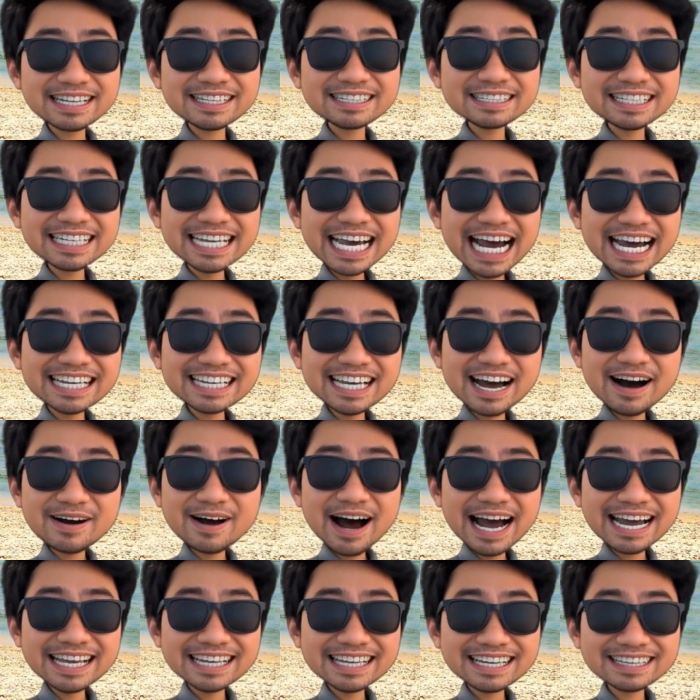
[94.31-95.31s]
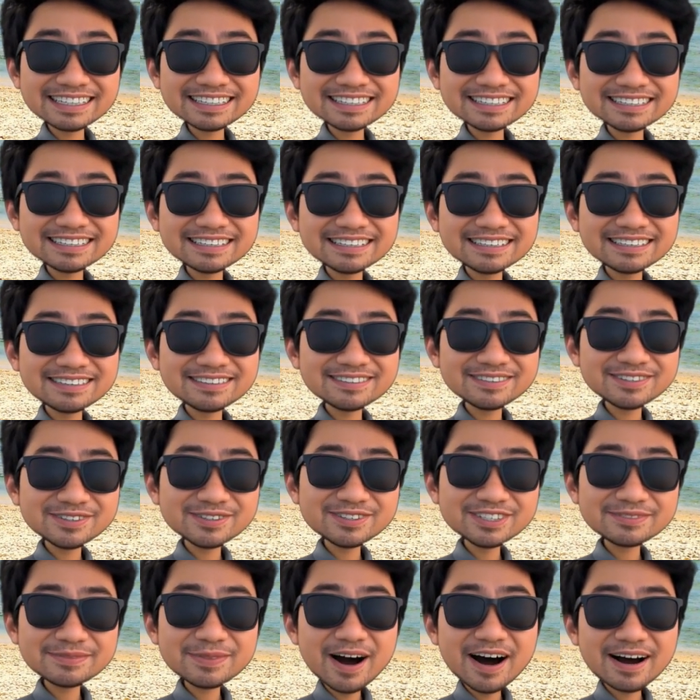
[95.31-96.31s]
The Anyao Islets, two
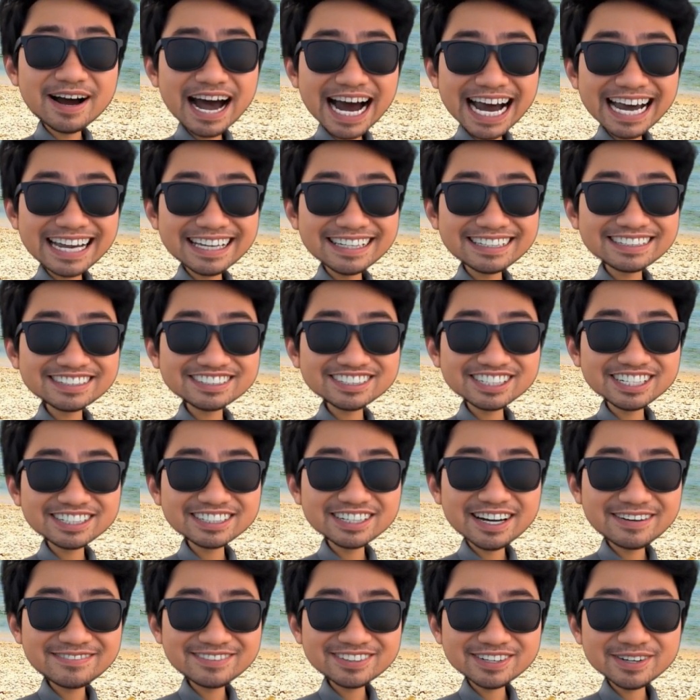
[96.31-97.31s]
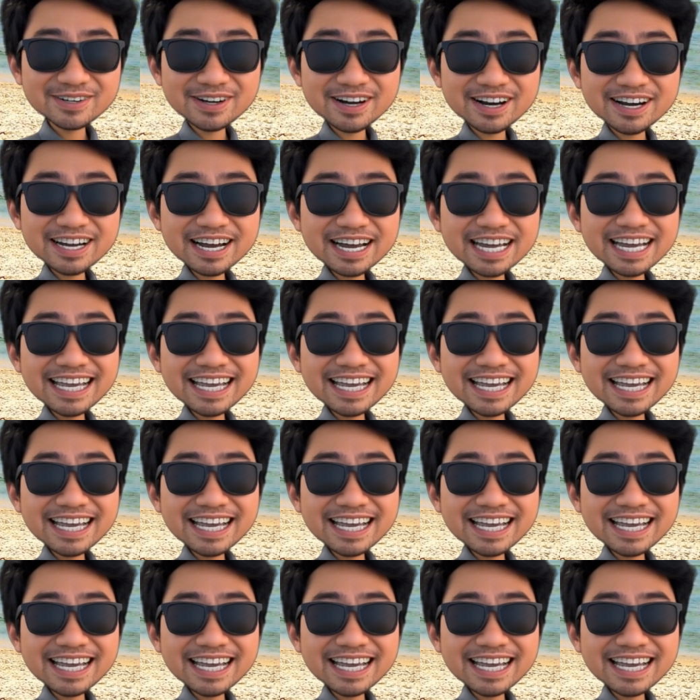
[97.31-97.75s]
small islands just offshore,